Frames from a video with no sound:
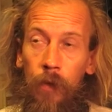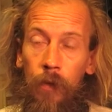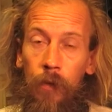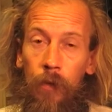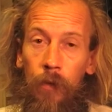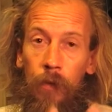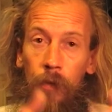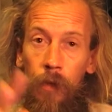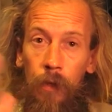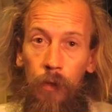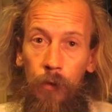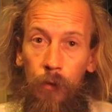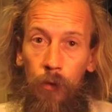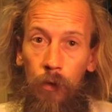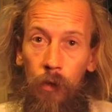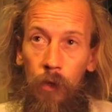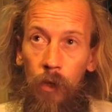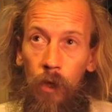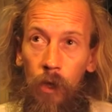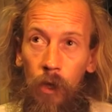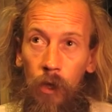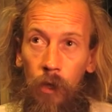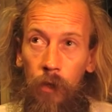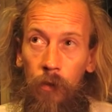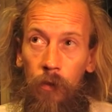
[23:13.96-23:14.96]
and then you
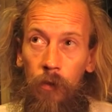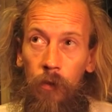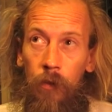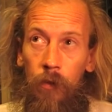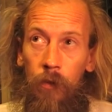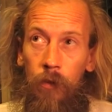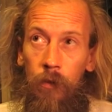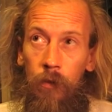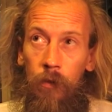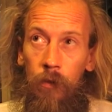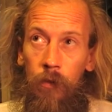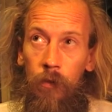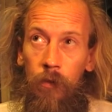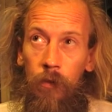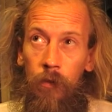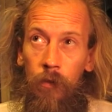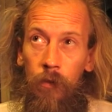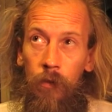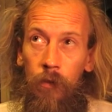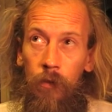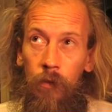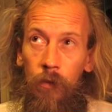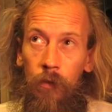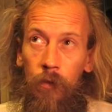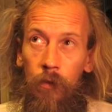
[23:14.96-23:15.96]
learn.
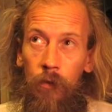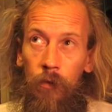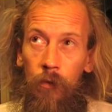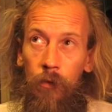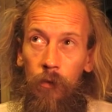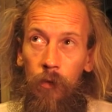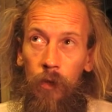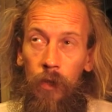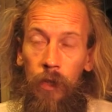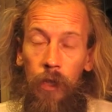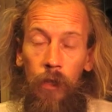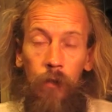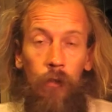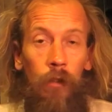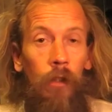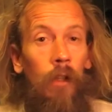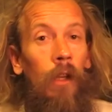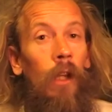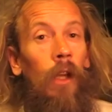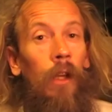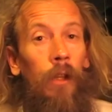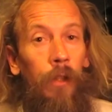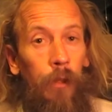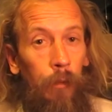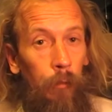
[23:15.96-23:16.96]
So I guess
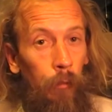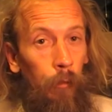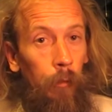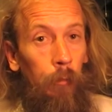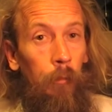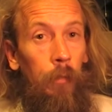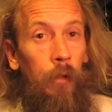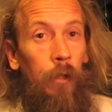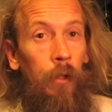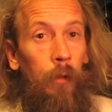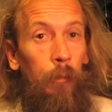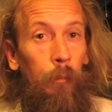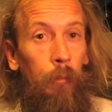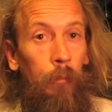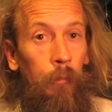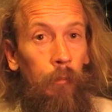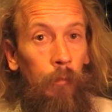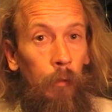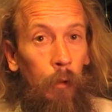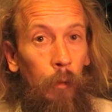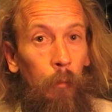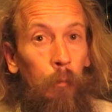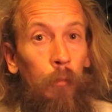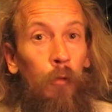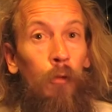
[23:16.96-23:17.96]
learning would be
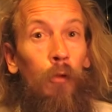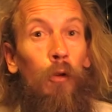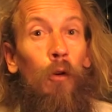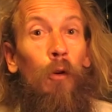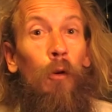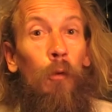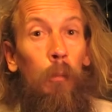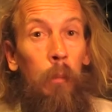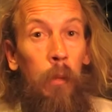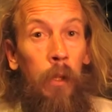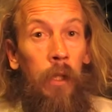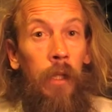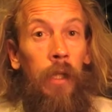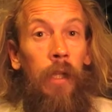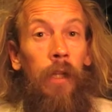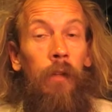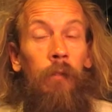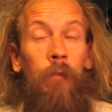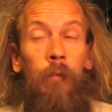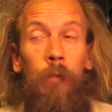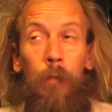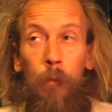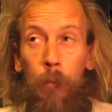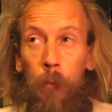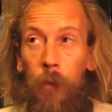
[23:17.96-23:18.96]
absorbing
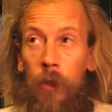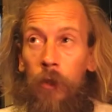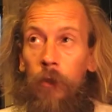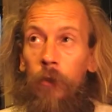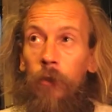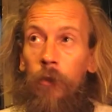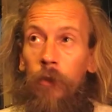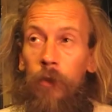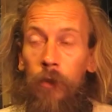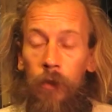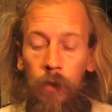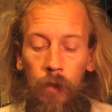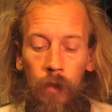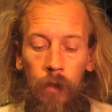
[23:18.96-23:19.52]
information.